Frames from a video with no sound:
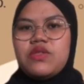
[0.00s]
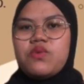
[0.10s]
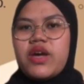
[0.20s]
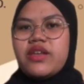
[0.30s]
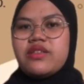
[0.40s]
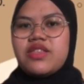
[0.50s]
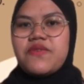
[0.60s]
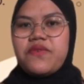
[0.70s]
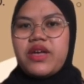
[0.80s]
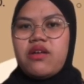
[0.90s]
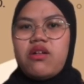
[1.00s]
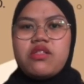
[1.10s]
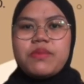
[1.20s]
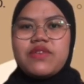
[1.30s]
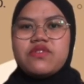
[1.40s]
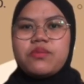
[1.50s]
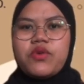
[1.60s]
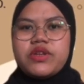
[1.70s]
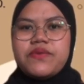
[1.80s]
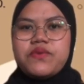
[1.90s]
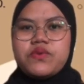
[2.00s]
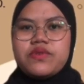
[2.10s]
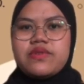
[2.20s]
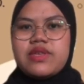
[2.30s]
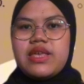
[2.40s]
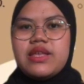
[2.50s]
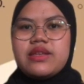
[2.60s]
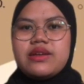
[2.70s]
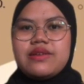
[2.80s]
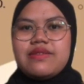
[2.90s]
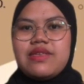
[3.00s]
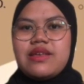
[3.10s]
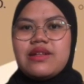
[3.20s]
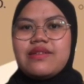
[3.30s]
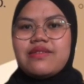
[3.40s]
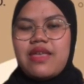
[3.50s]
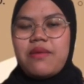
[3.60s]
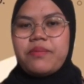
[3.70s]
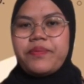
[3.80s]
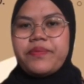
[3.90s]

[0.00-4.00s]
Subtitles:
to identify all major body fluids in a single step.